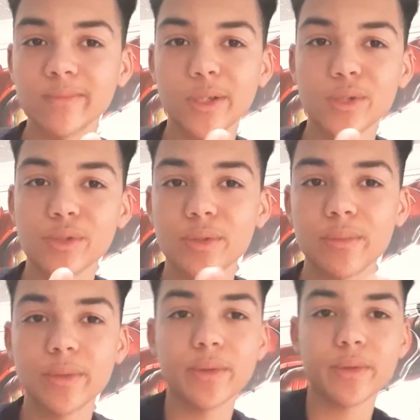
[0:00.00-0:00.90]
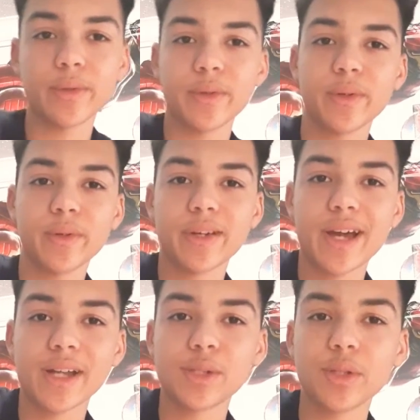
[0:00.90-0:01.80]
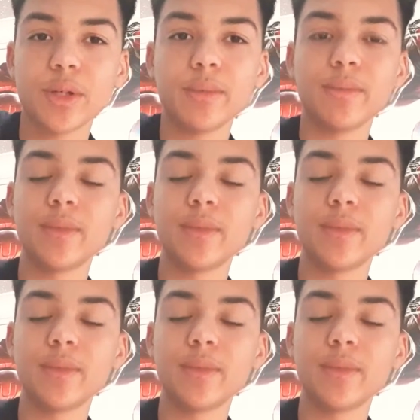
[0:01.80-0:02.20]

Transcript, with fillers: there's your, your, your catch there.